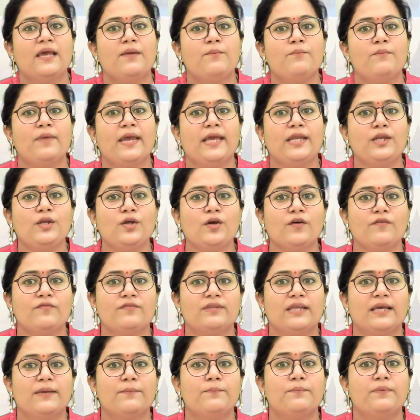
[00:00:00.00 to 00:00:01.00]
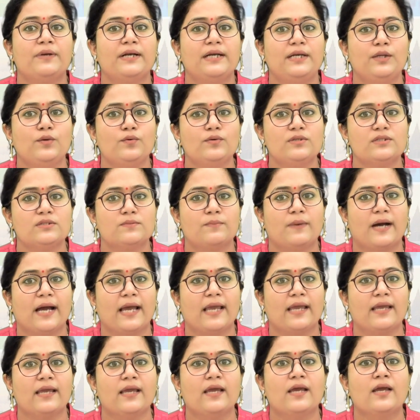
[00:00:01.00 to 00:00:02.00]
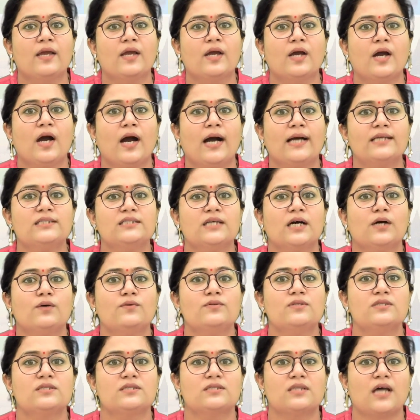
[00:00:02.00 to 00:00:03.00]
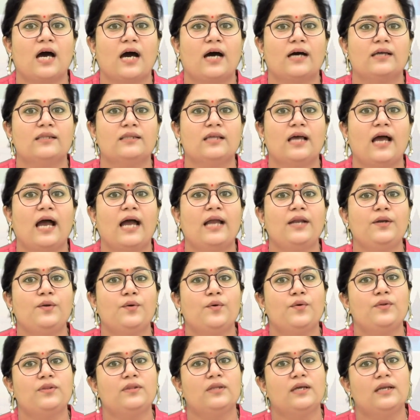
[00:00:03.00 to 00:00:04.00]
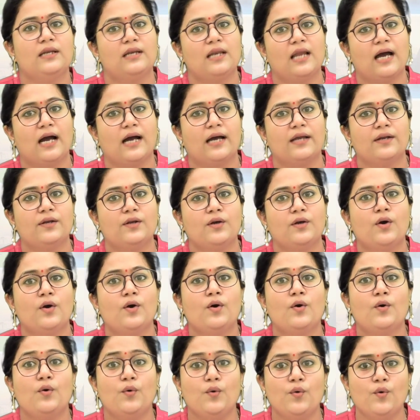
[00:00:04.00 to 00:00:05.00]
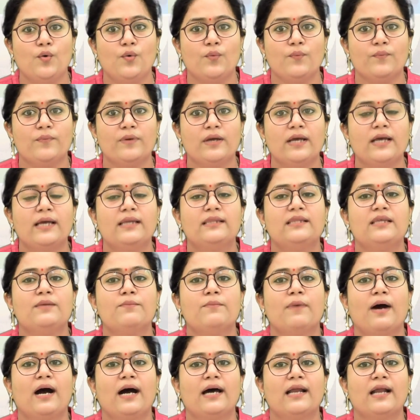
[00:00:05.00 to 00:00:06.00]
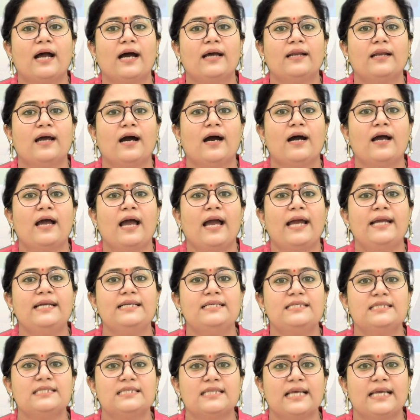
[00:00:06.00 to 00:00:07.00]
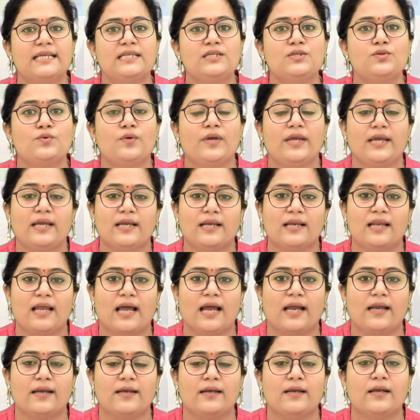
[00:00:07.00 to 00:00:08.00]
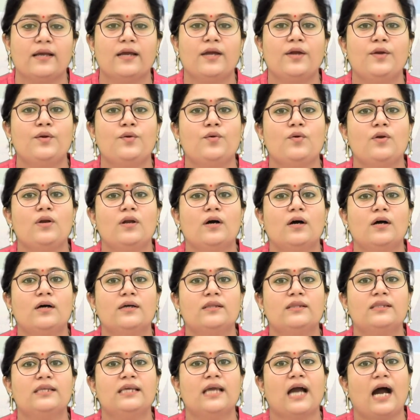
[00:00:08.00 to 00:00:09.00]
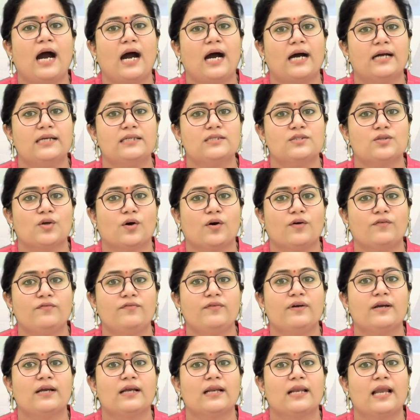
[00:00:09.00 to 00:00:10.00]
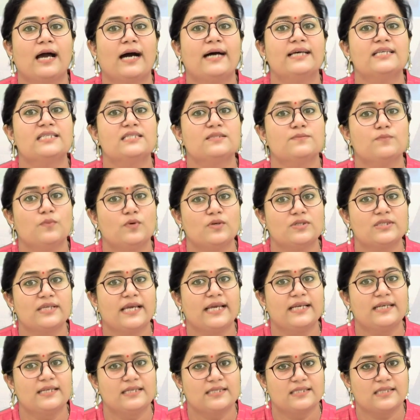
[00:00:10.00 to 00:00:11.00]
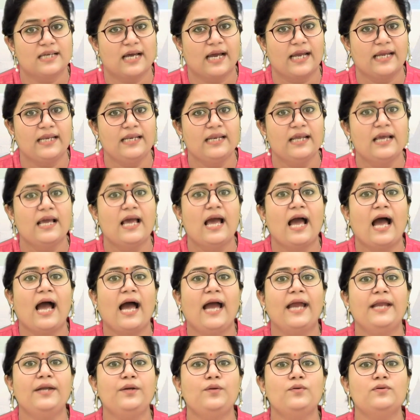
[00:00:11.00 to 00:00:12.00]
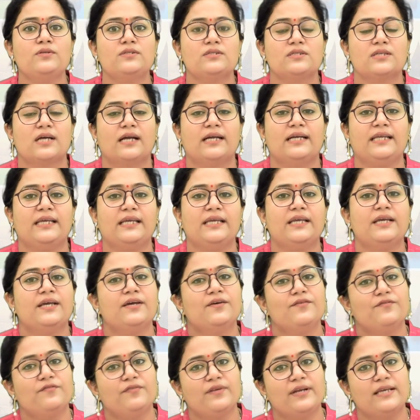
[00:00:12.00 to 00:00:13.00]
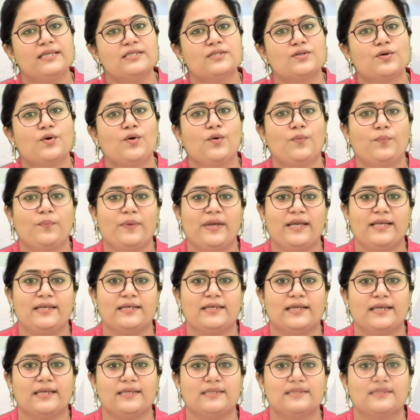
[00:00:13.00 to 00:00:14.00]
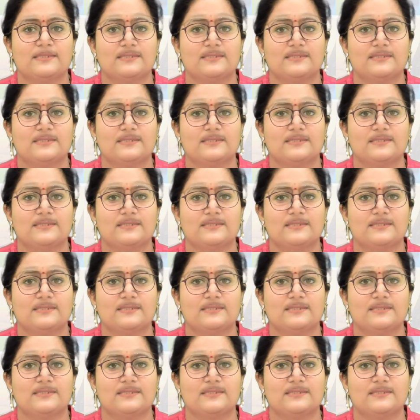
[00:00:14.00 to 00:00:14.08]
Many of them produced by Khaja Ustad and Kundan Lal, whom the Maharana had sent to England to learn the arts of glass mosaic design and to study fresco paintings.